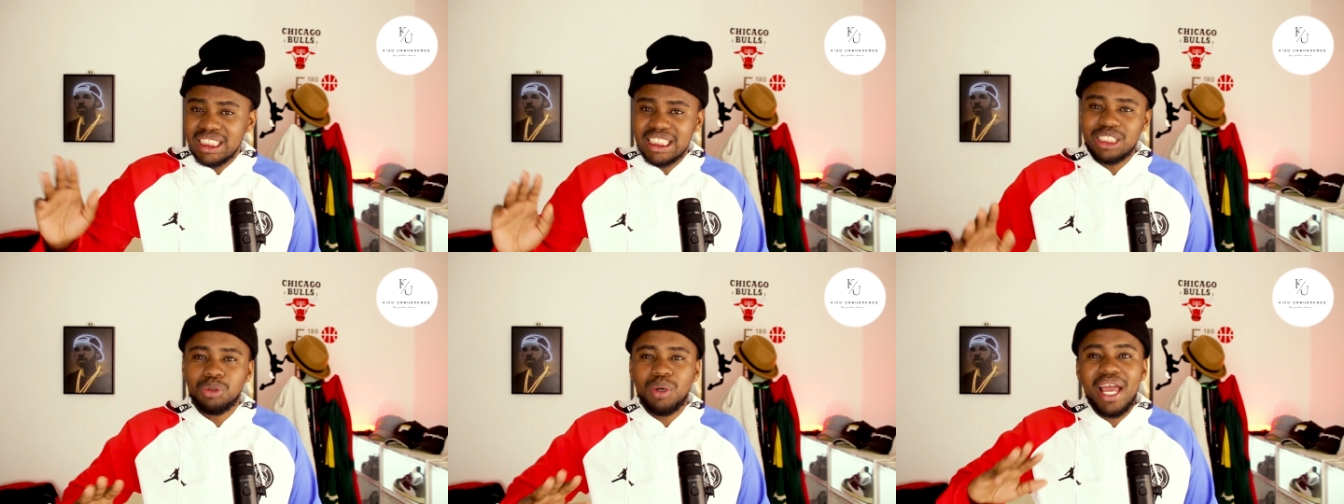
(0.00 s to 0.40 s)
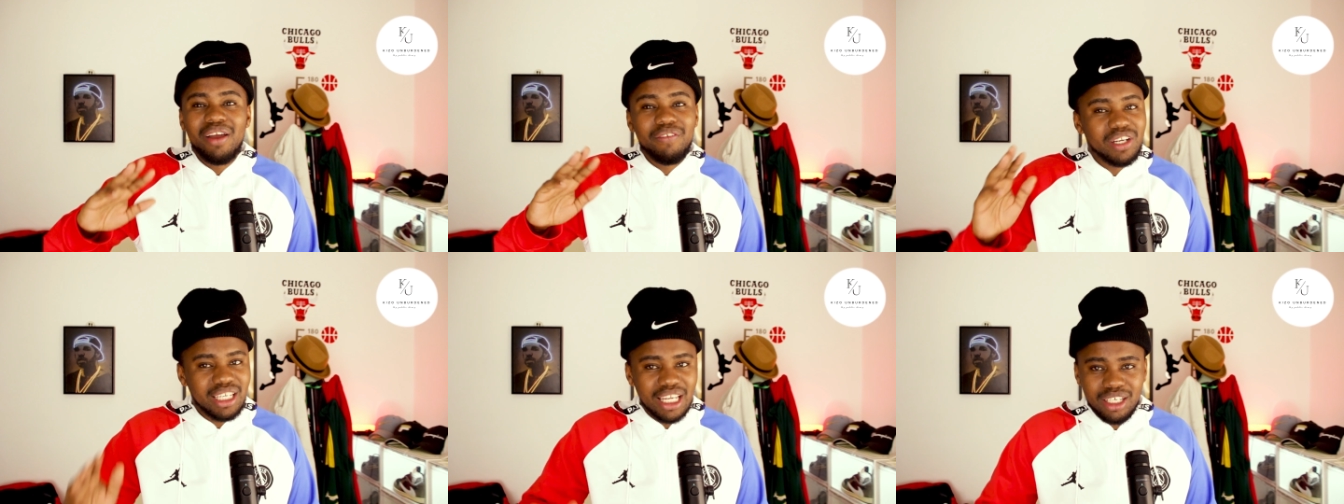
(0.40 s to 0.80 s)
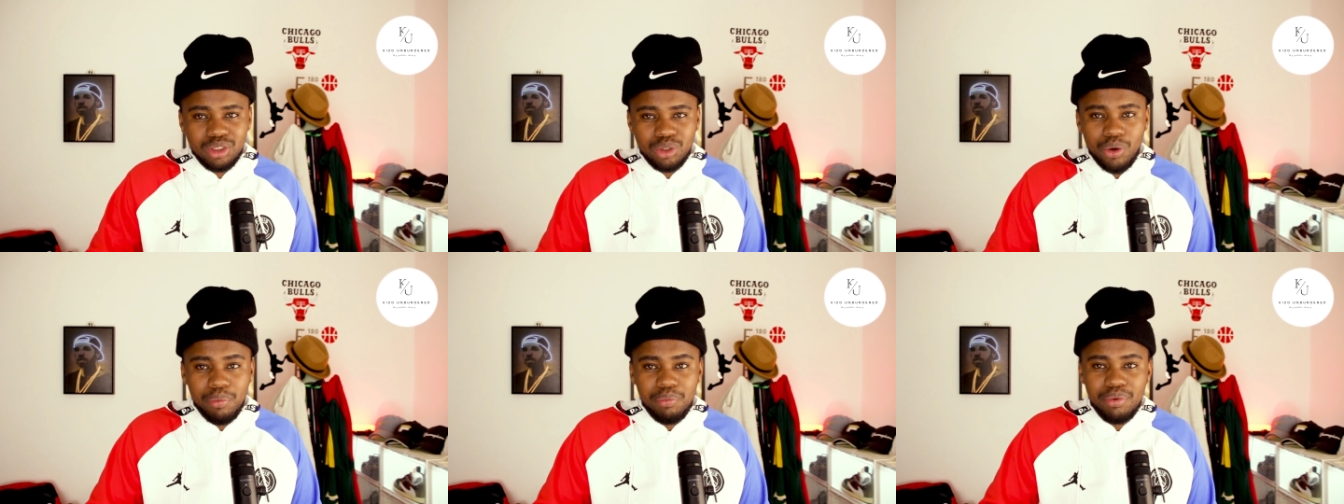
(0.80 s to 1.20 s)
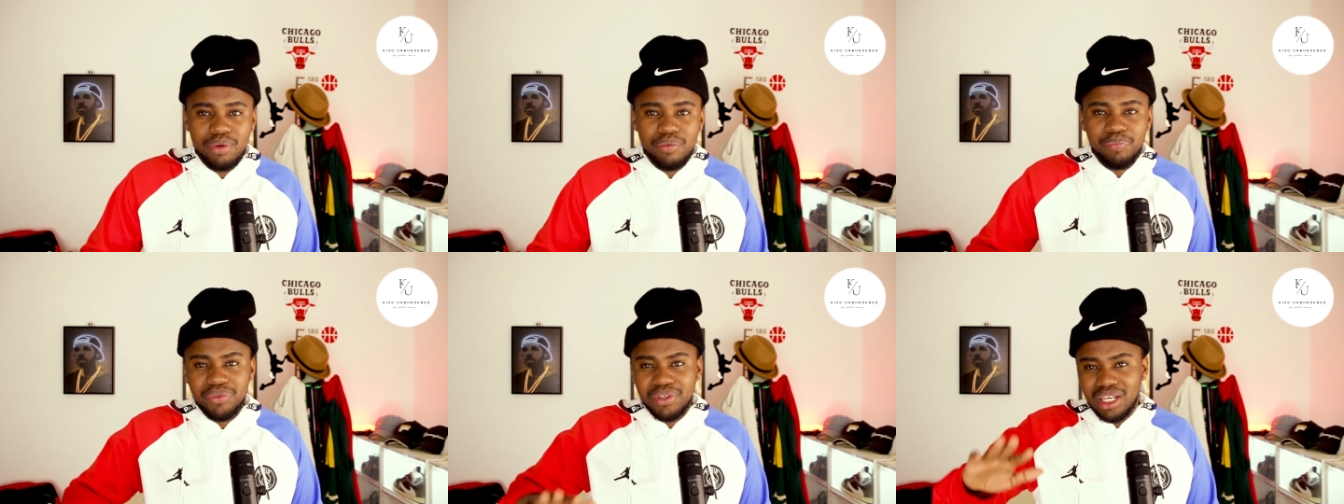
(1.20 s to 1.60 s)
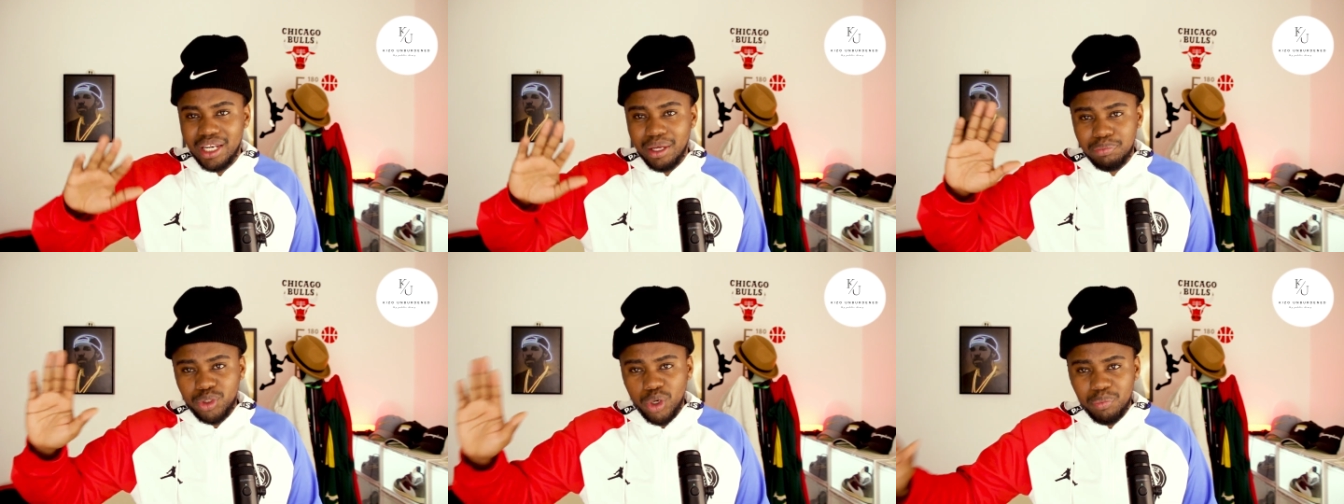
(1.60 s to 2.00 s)
That's why I have a desktop.
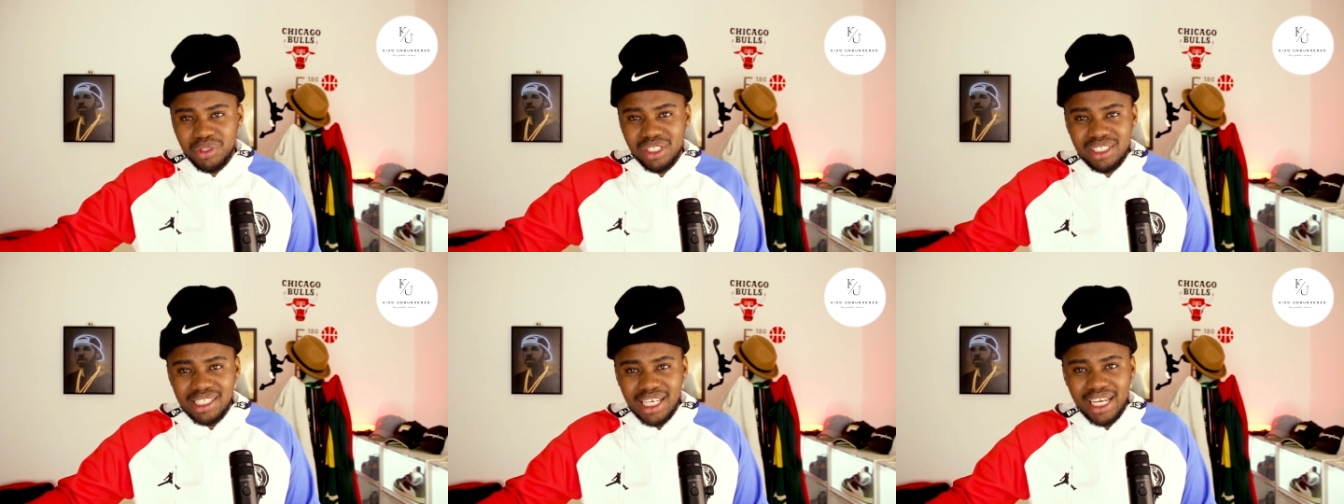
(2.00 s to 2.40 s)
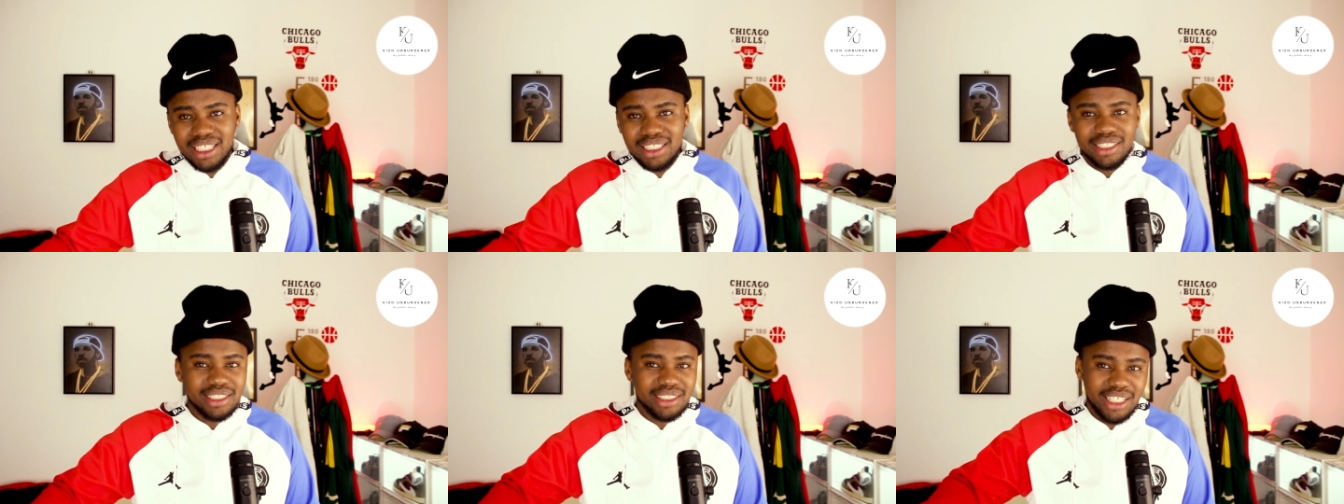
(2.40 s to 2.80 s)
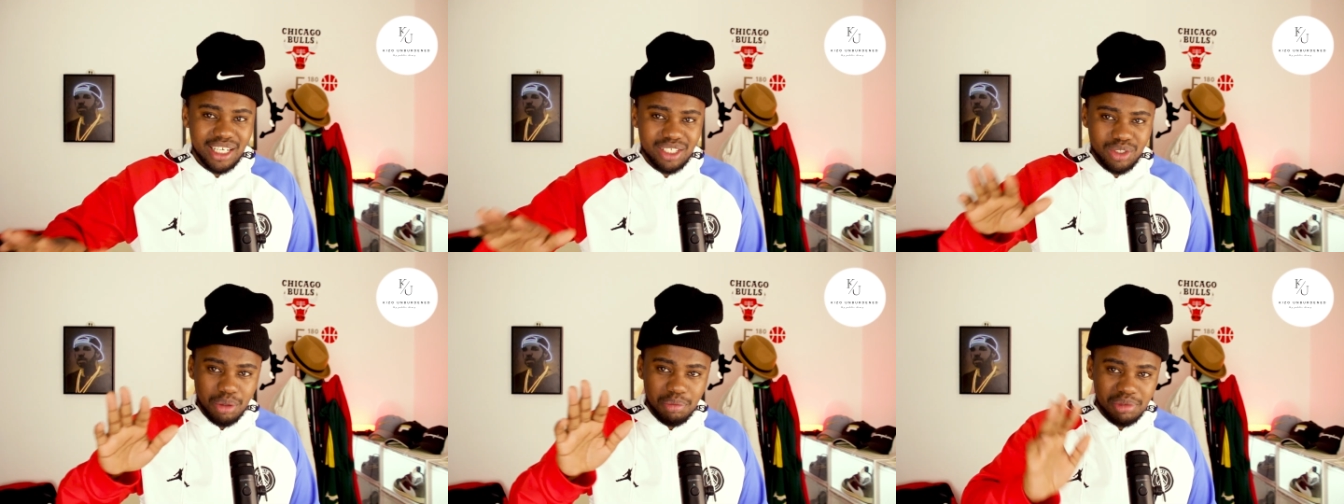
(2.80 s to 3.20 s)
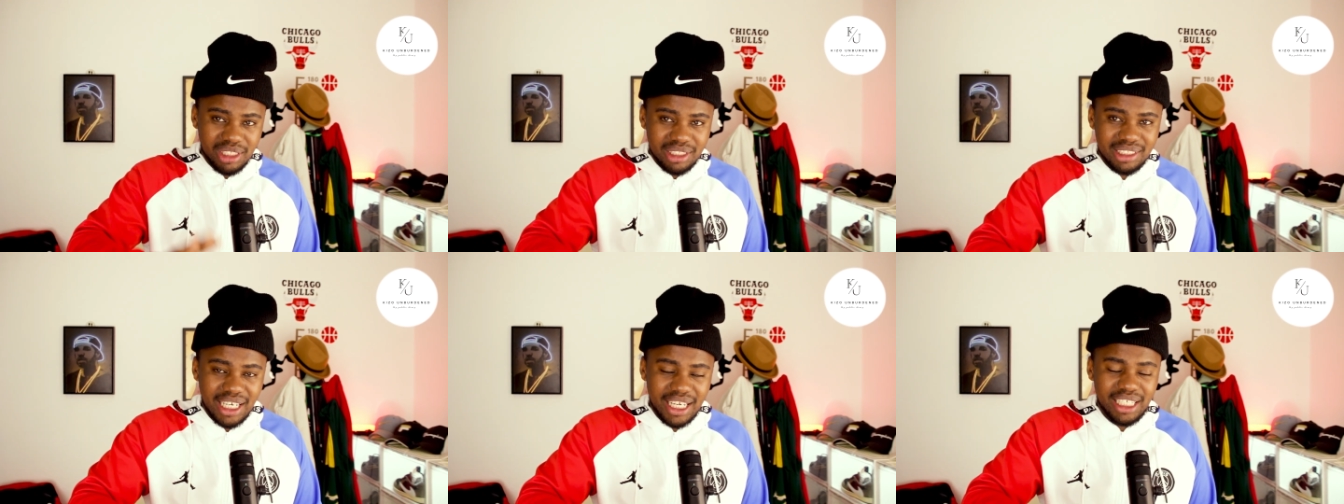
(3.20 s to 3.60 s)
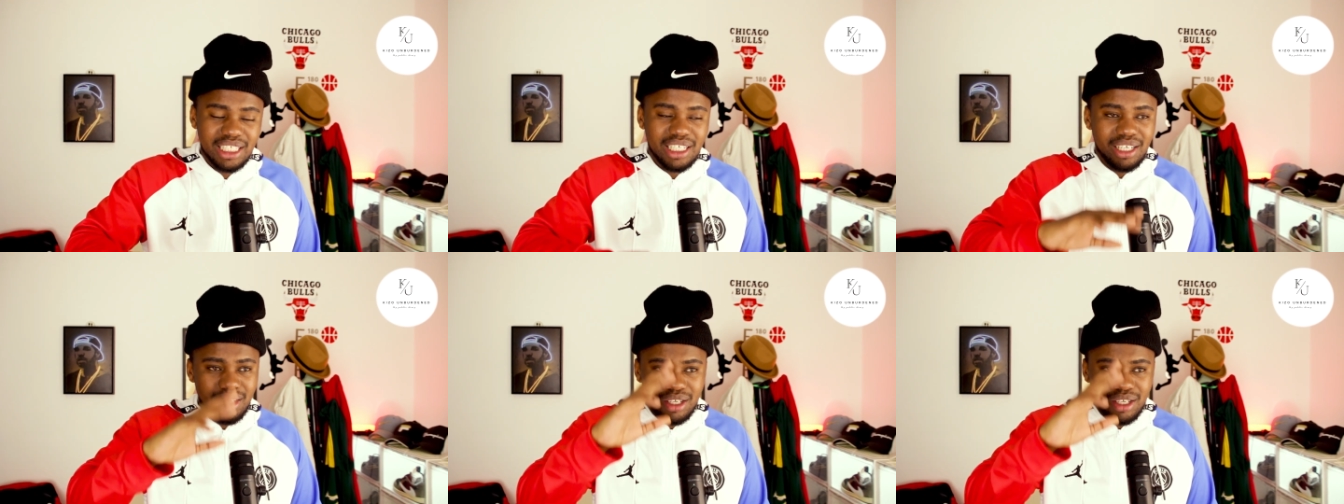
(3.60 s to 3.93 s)
Laptop this side, desktop this side.